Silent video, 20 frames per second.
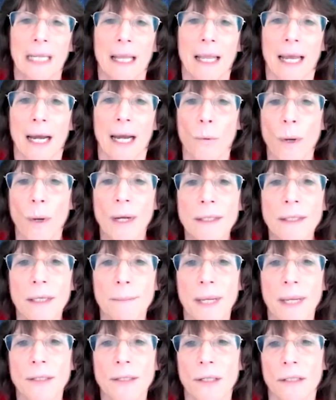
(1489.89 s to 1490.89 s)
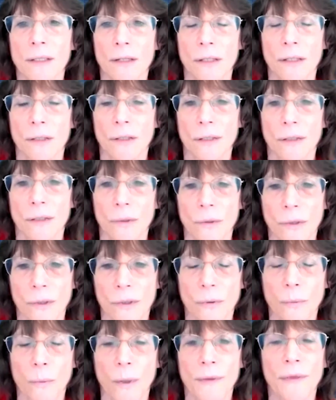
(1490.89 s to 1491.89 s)
I wanted to mention
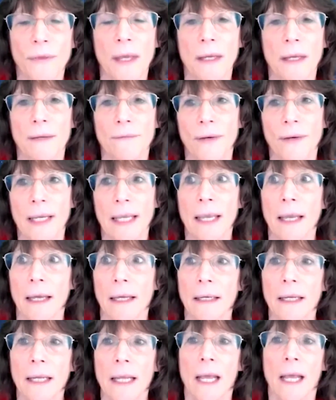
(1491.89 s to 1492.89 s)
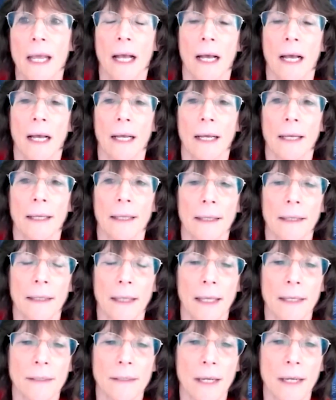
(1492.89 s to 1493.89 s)
just one thing, if I can,
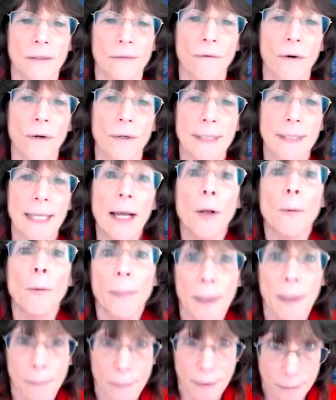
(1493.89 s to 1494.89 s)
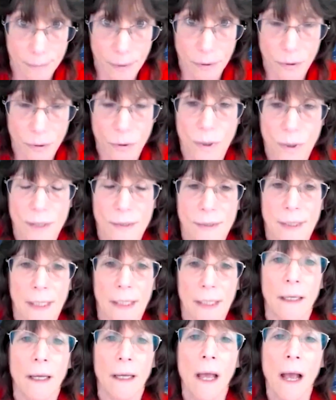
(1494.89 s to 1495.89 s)
as far as helping people who are
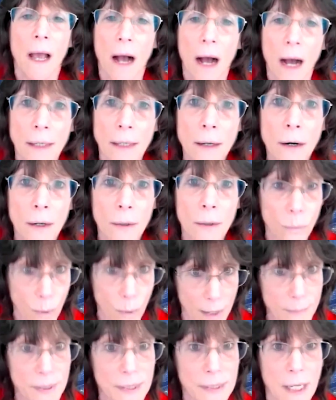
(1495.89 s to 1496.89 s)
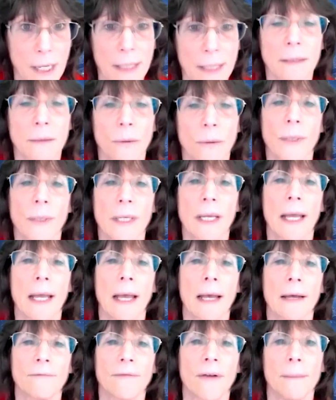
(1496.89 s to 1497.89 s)
sick. On our website, we
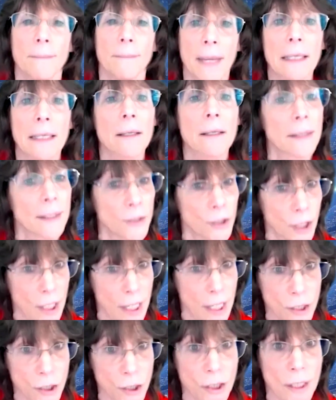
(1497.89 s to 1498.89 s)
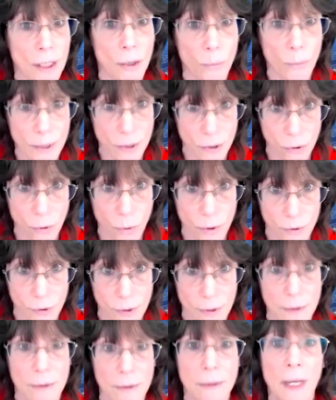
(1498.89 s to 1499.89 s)
have medical education and
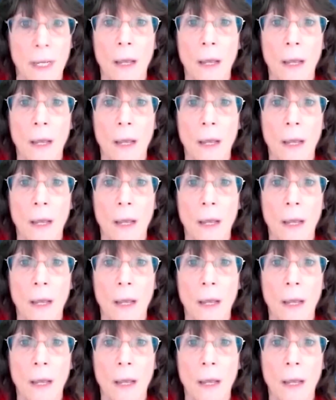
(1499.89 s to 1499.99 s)
resources